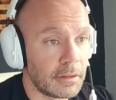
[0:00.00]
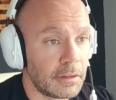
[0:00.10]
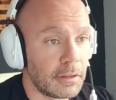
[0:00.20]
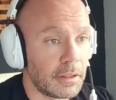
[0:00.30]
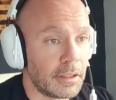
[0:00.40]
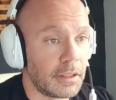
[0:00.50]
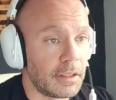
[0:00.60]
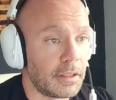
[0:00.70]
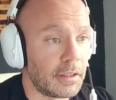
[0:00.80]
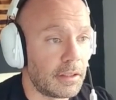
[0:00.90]

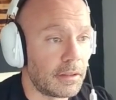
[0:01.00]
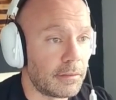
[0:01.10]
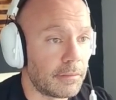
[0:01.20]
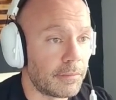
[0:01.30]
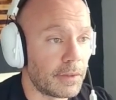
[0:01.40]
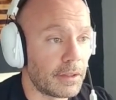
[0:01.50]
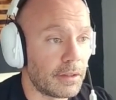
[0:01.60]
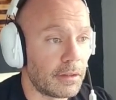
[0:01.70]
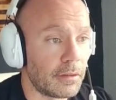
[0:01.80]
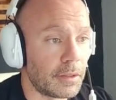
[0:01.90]
No
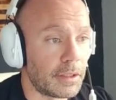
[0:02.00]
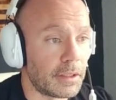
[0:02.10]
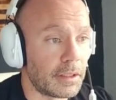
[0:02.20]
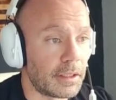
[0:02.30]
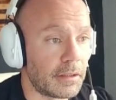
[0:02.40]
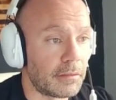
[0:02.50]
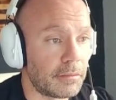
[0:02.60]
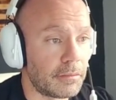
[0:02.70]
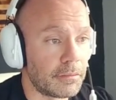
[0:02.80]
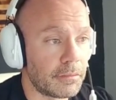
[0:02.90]
matter
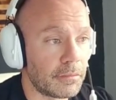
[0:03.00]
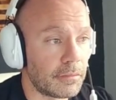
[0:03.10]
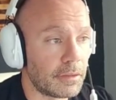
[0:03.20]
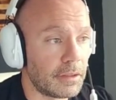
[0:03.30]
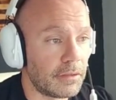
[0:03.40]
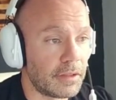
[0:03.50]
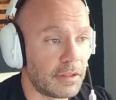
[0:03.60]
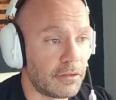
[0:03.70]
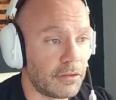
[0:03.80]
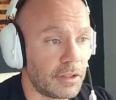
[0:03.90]
how
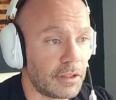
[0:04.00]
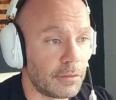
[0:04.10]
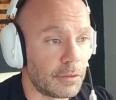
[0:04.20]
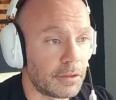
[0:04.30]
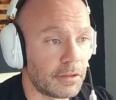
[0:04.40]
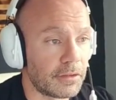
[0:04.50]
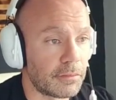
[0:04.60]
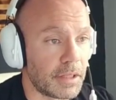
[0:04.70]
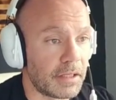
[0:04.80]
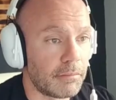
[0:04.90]
intense you get with this
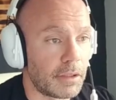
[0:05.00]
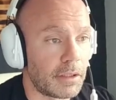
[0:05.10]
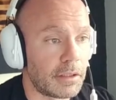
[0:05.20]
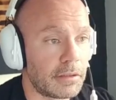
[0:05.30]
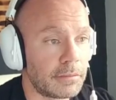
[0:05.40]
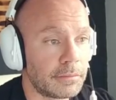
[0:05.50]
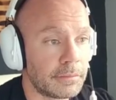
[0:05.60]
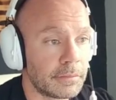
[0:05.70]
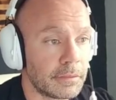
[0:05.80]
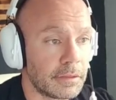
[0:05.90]
med ball
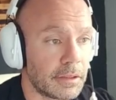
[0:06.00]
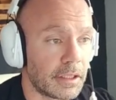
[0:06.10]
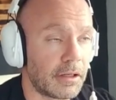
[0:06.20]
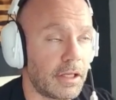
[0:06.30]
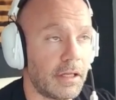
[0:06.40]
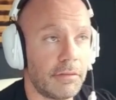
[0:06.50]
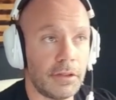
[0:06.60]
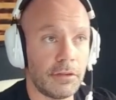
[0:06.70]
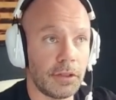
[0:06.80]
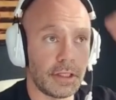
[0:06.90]
and how heavy
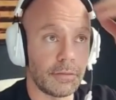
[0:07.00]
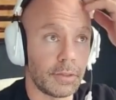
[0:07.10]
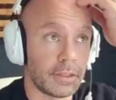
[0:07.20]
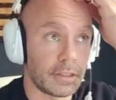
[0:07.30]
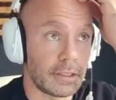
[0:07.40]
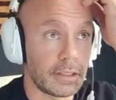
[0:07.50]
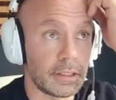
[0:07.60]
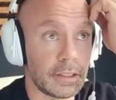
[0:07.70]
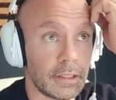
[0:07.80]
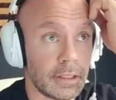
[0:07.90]
you get with it,
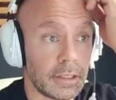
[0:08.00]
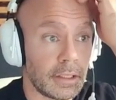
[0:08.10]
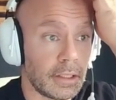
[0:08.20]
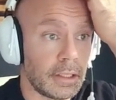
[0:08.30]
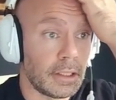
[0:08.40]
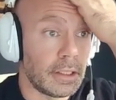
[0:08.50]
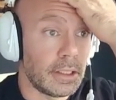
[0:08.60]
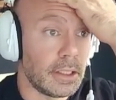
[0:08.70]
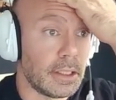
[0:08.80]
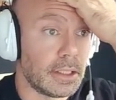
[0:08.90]

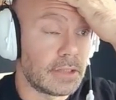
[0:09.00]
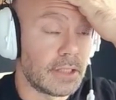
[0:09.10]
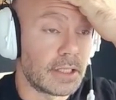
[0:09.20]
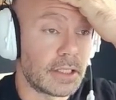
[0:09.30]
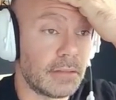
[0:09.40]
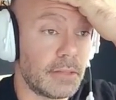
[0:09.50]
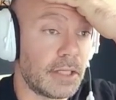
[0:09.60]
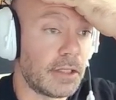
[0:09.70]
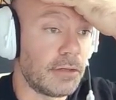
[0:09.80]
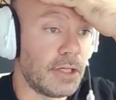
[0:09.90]
it's not going to
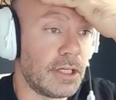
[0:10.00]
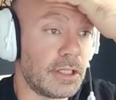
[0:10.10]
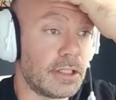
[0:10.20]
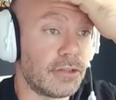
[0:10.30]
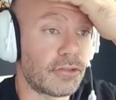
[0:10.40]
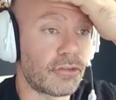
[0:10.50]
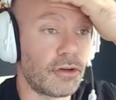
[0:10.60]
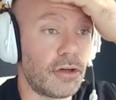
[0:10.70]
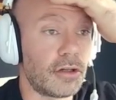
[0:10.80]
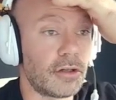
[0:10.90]
make you near as
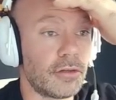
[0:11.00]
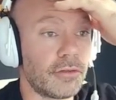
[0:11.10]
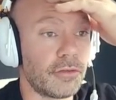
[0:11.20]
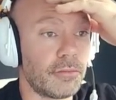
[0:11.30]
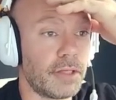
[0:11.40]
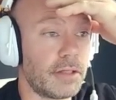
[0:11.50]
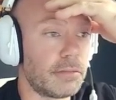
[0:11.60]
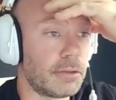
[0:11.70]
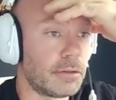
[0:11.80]
strong or formidable